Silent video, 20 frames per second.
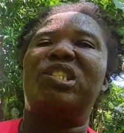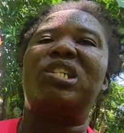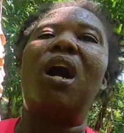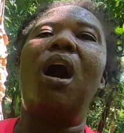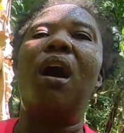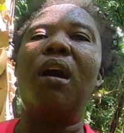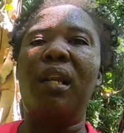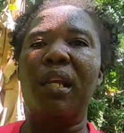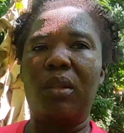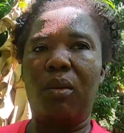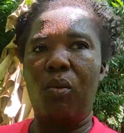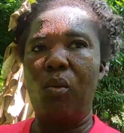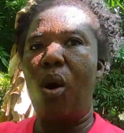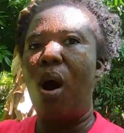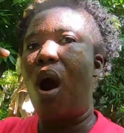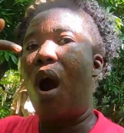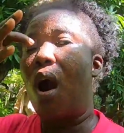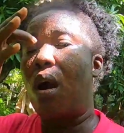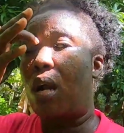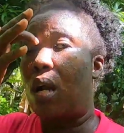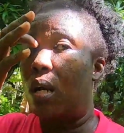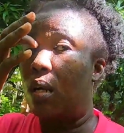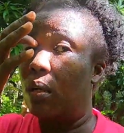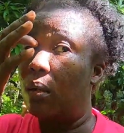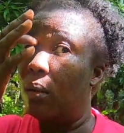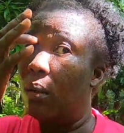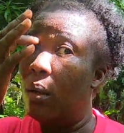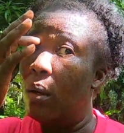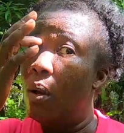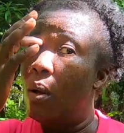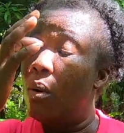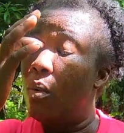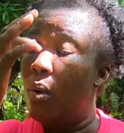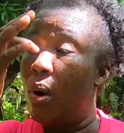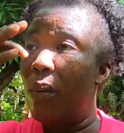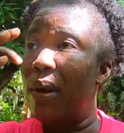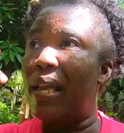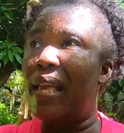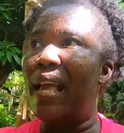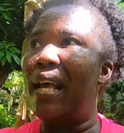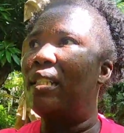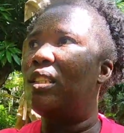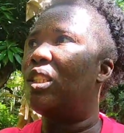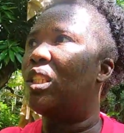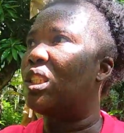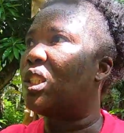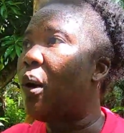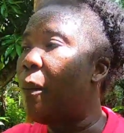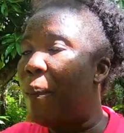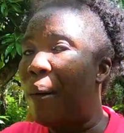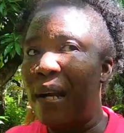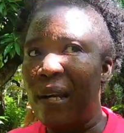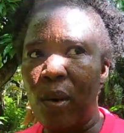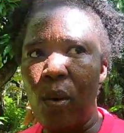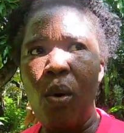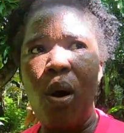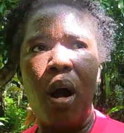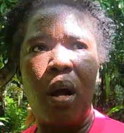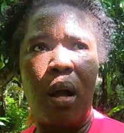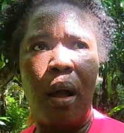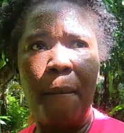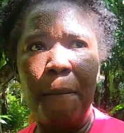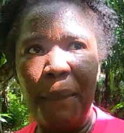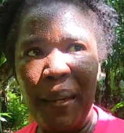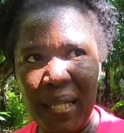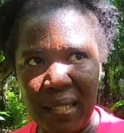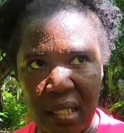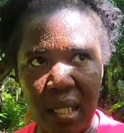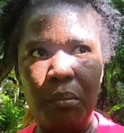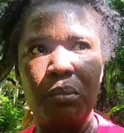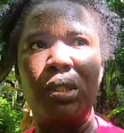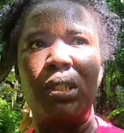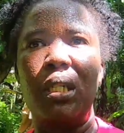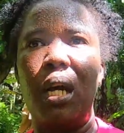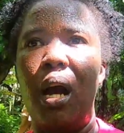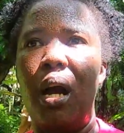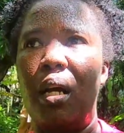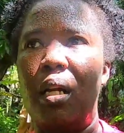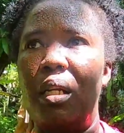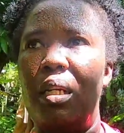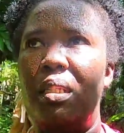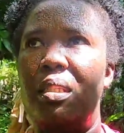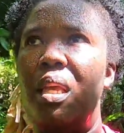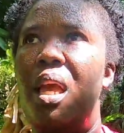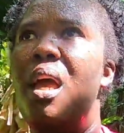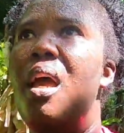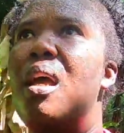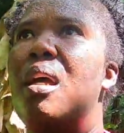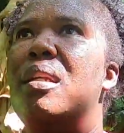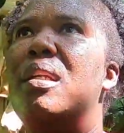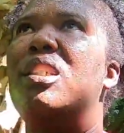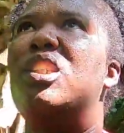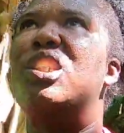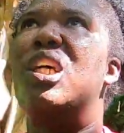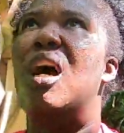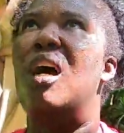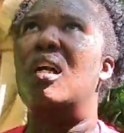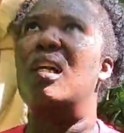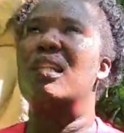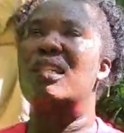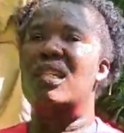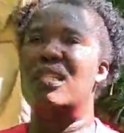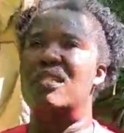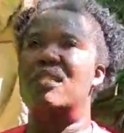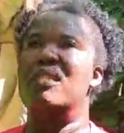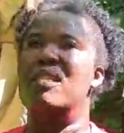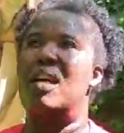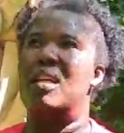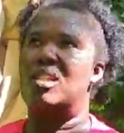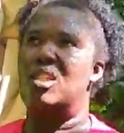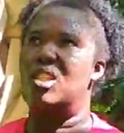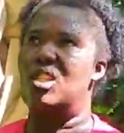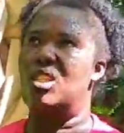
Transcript: chocolate walk yeah where we can just go on the walk and pick some yes. chocolate the chocolate yes. is not